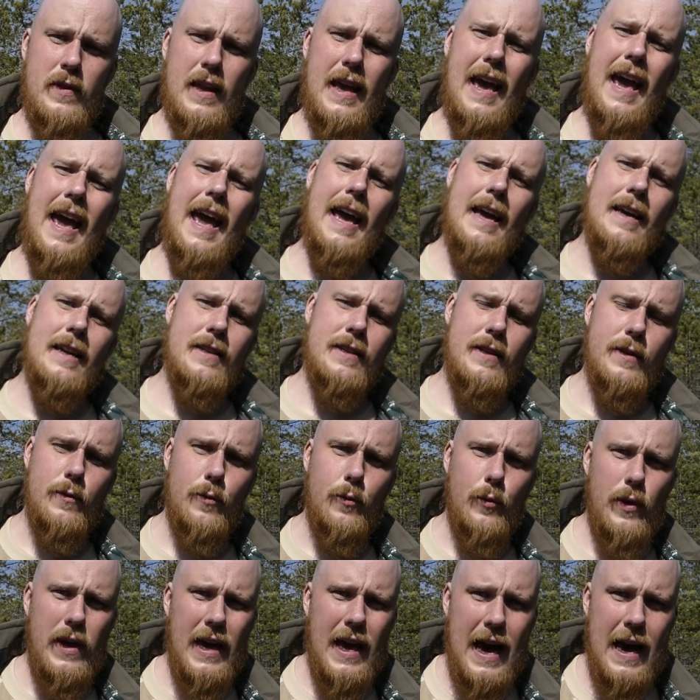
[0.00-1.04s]
And
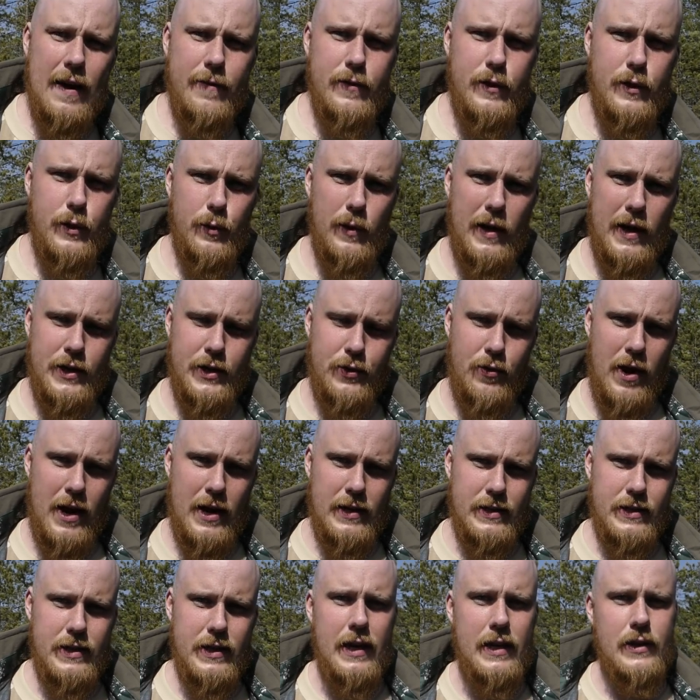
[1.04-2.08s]
we have to
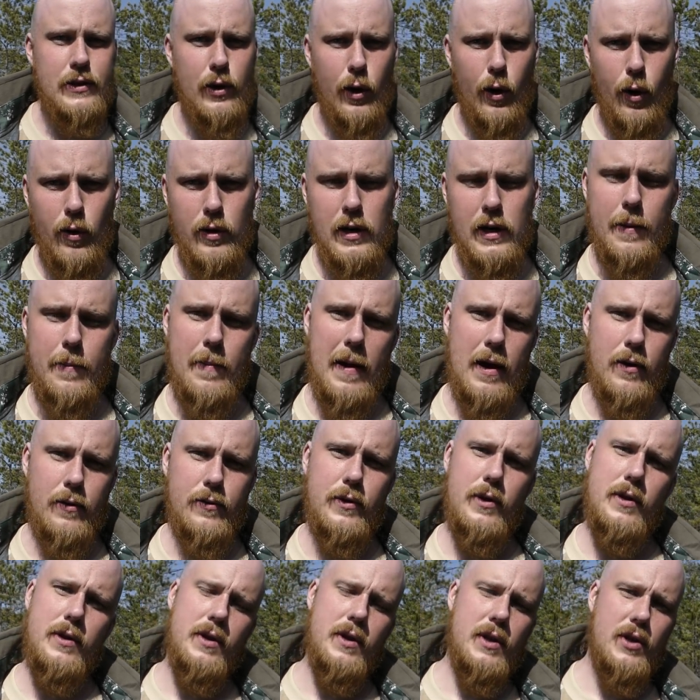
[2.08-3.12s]
address and talk
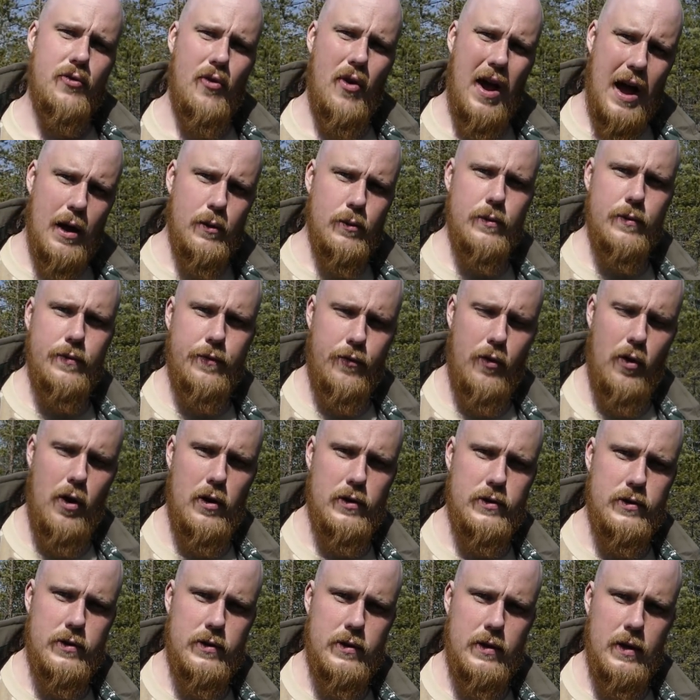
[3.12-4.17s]
about the ground
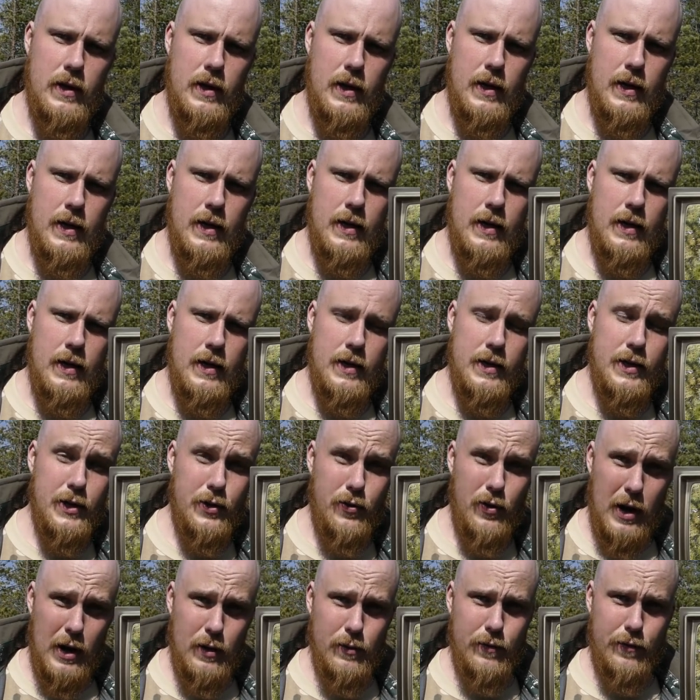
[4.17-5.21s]
frost. The
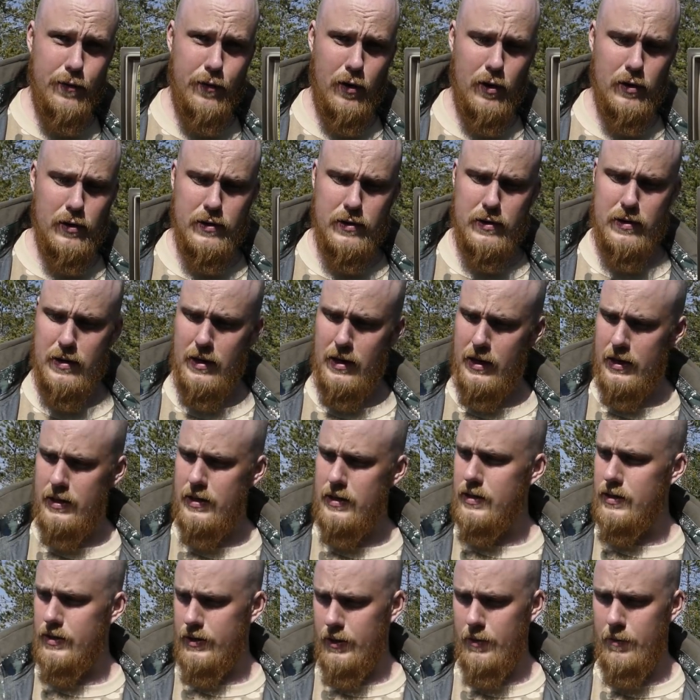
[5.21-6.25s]
ground frost
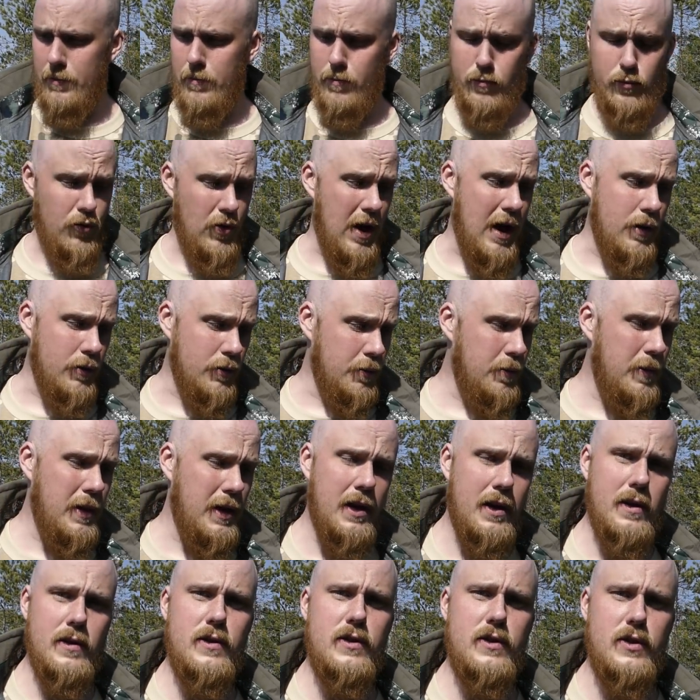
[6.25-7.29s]
is the ground
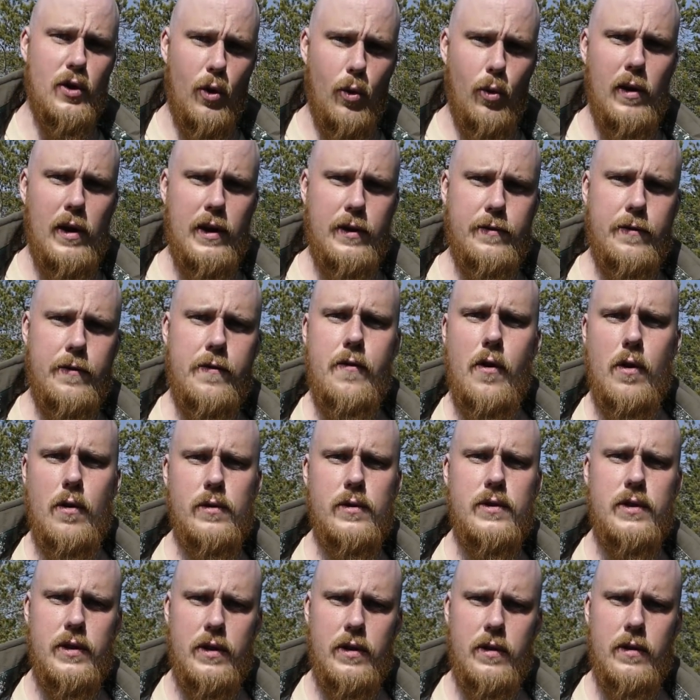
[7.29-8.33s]
being solid
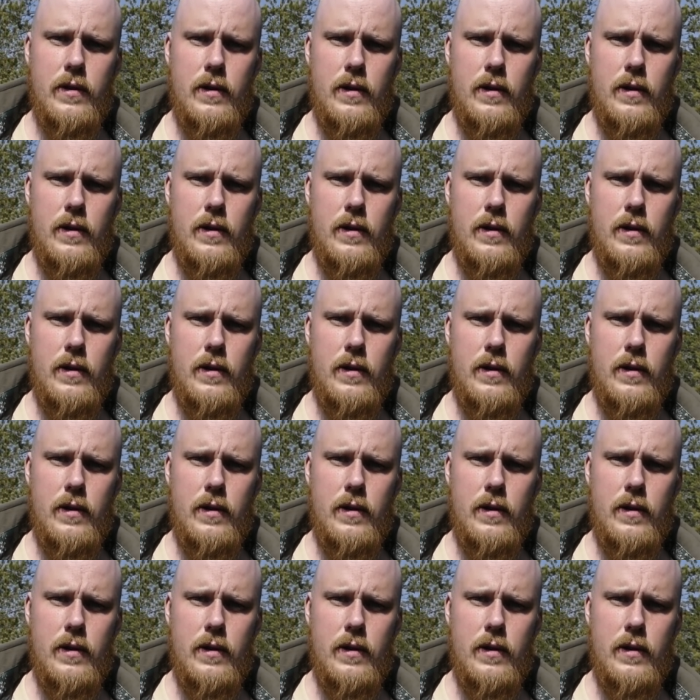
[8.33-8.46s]
frozen.